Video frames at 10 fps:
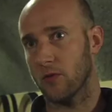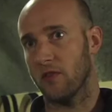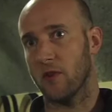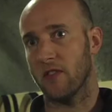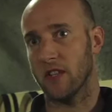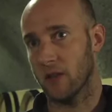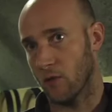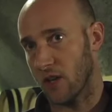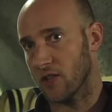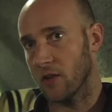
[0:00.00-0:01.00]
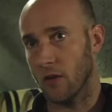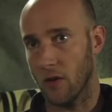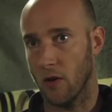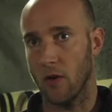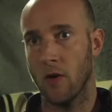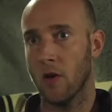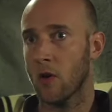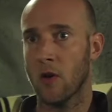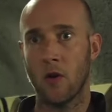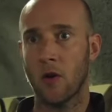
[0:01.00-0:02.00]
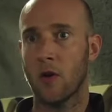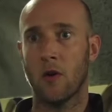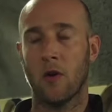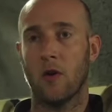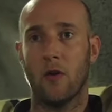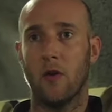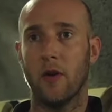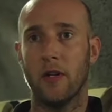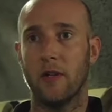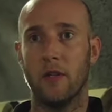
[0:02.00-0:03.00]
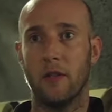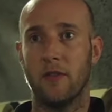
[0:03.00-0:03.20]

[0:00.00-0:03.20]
you if you have any question or any